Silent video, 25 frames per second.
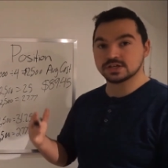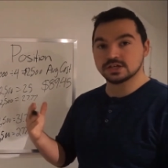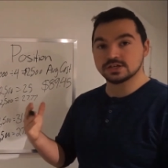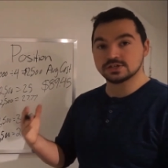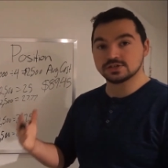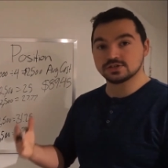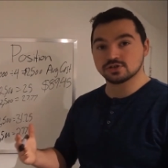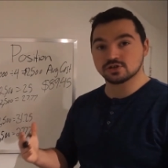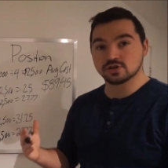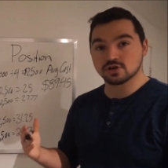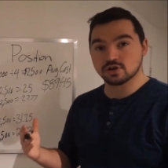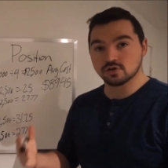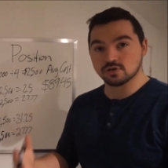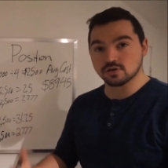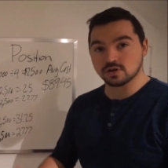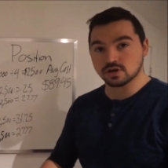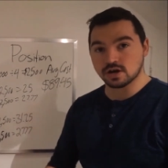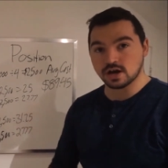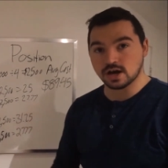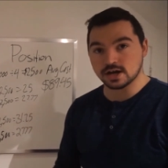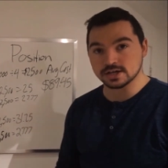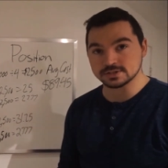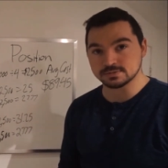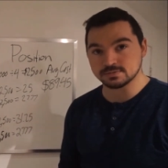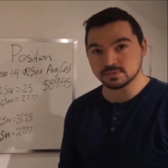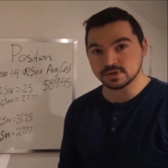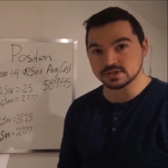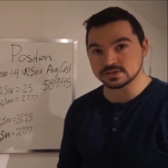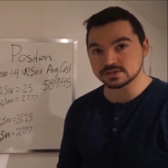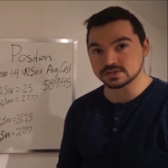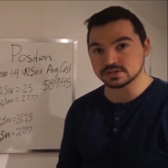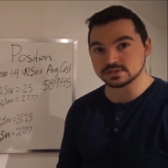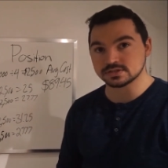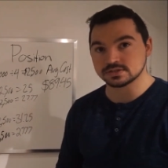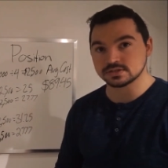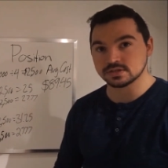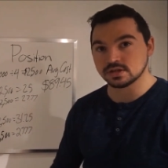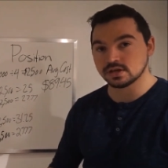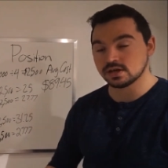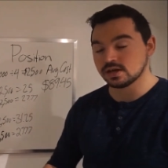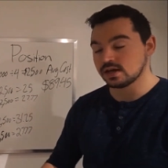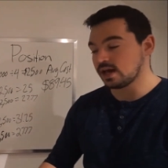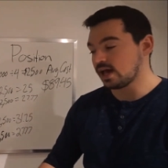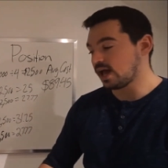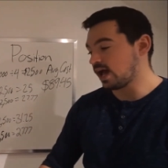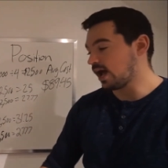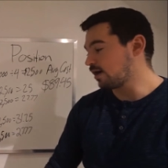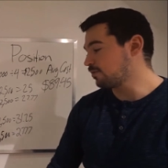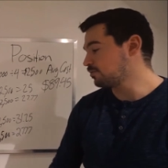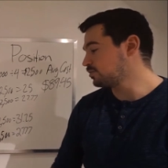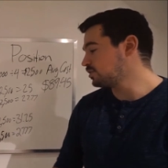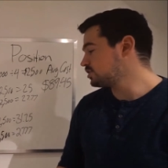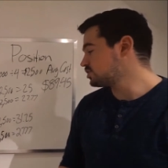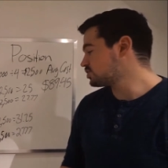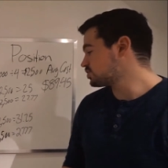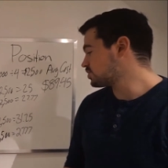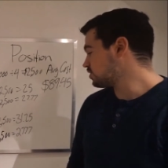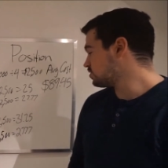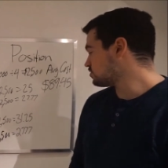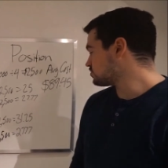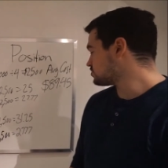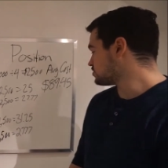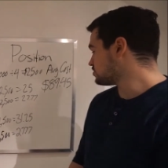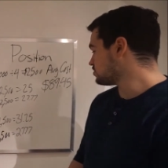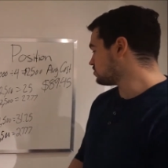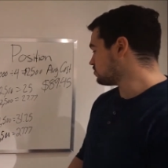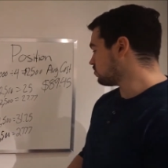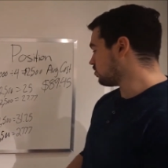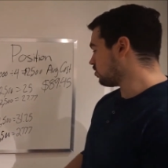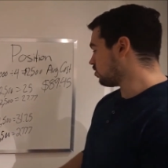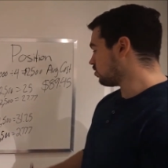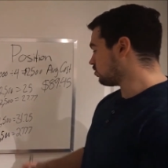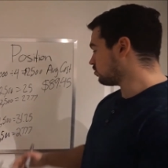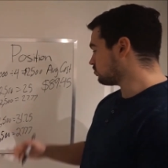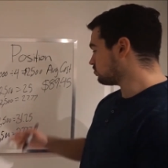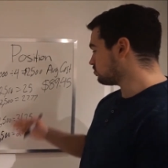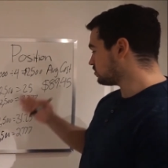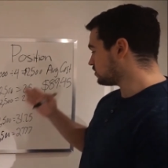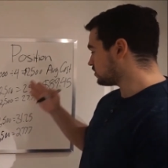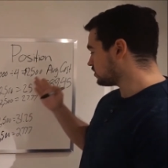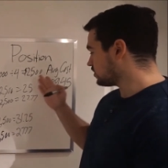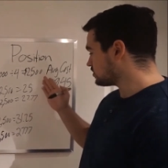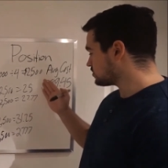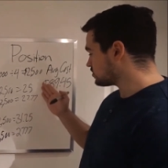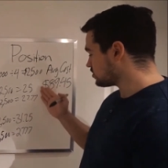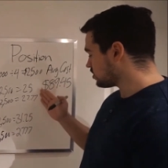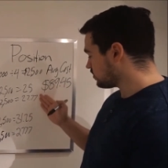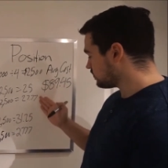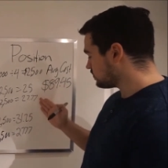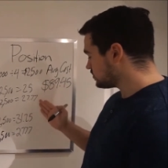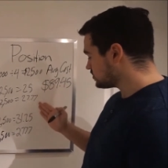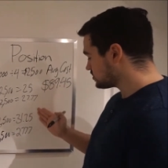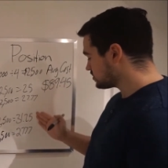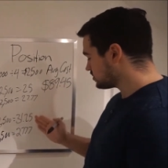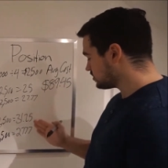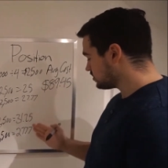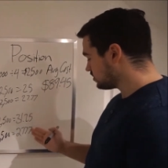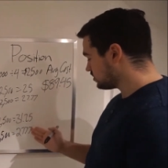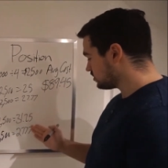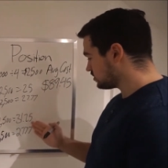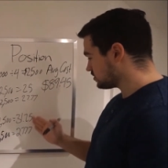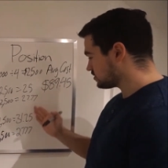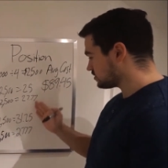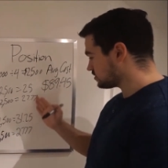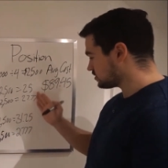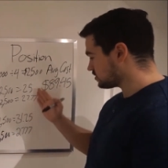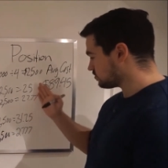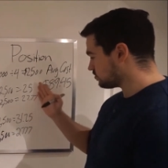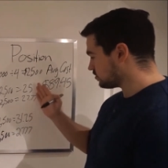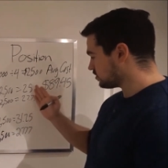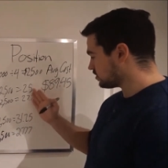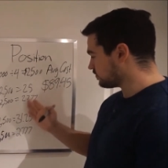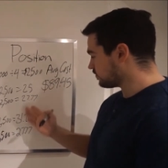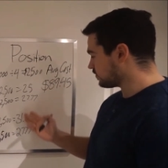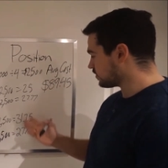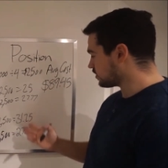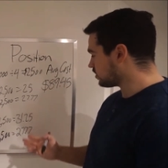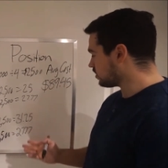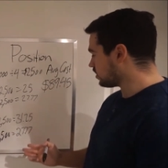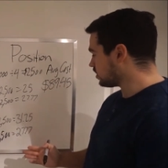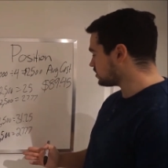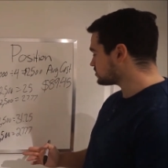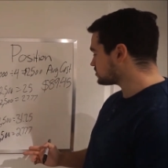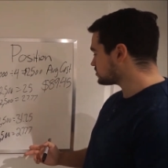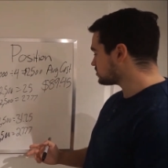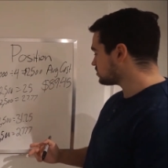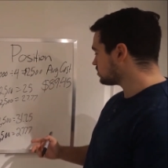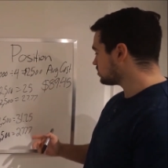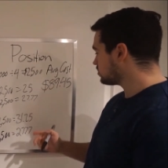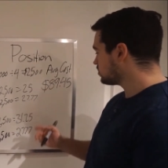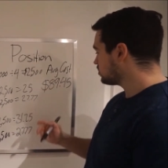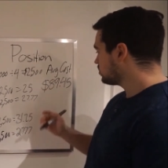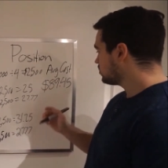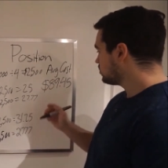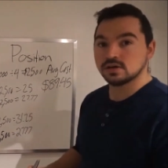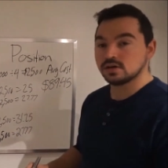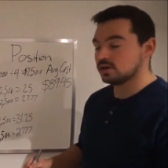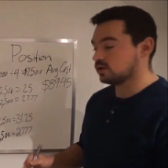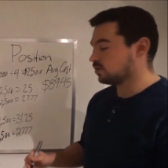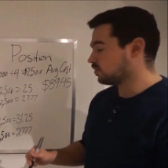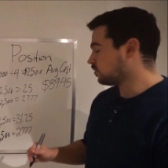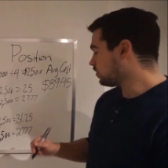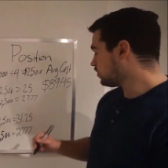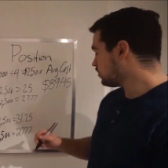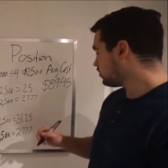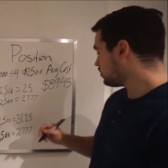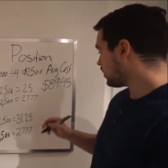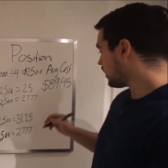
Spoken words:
is your current cost basis. How many shares do you own? Because obviously this is a bit of a cluster. Well,